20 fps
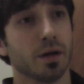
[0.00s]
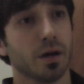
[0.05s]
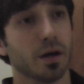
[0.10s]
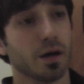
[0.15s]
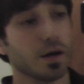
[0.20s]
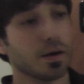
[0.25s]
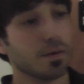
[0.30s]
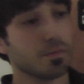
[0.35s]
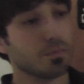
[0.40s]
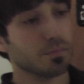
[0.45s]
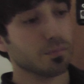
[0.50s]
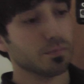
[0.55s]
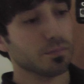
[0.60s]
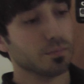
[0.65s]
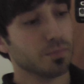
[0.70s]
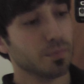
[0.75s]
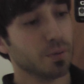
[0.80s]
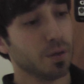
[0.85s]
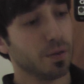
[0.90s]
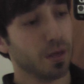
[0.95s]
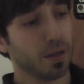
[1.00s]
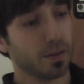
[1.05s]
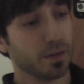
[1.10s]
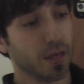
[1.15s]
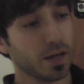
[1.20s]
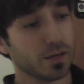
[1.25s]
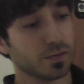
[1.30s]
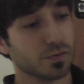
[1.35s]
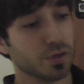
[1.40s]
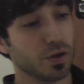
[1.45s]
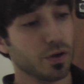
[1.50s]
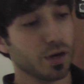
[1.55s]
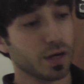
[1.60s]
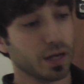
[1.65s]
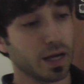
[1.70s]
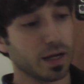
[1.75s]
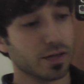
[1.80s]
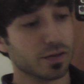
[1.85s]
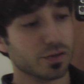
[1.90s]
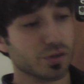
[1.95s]
In that last video I
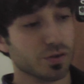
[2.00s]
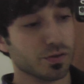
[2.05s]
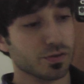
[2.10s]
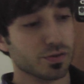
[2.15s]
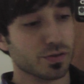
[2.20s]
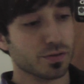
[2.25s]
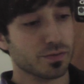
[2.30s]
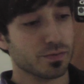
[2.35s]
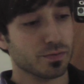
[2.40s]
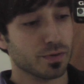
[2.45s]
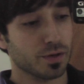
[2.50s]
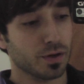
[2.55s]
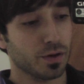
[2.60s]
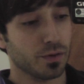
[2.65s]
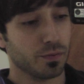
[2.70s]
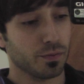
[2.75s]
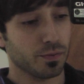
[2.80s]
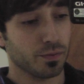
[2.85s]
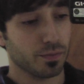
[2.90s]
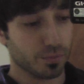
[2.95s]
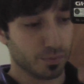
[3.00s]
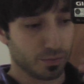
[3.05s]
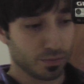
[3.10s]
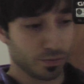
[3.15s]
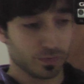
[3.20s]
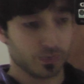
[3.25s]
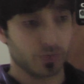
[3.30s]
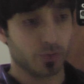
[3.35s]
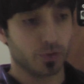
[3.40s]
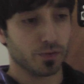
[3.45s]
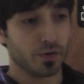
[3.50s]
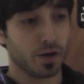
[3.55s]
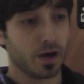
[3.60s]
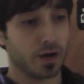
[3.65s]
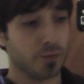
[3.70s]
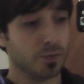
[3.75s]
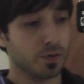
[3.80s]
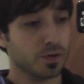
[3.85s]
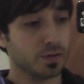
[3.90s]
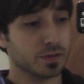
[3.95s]
kind of showed you, sort of how
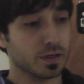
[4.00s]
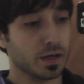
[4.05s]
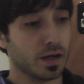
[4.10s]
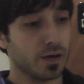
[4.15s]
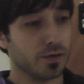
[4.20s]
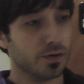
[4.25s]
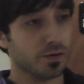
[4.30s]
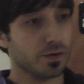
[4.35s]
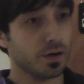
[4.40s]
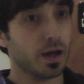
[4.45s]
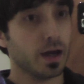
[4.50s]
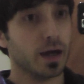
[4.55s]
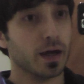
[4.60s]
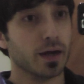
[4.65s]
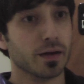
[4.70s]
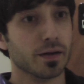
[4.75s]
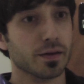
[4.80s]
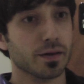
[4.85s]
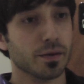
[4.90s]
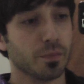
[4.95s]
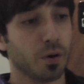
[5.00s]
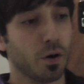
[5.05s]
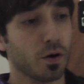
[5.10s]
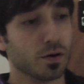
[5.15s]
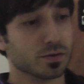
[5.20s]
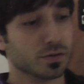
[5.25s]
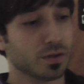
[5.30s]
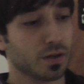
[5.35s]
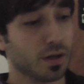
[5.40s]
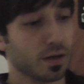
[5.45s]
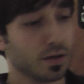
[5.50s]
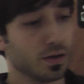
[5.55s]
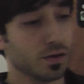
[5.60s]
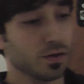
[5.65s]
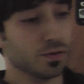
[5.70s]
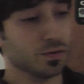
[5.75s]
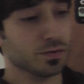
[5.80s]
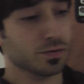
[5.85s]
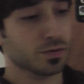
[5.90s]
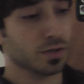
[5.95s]
to put it together and the parts that I
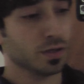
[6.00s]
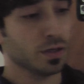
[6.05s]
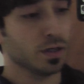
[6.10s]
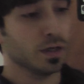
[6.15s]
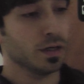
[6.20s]
used.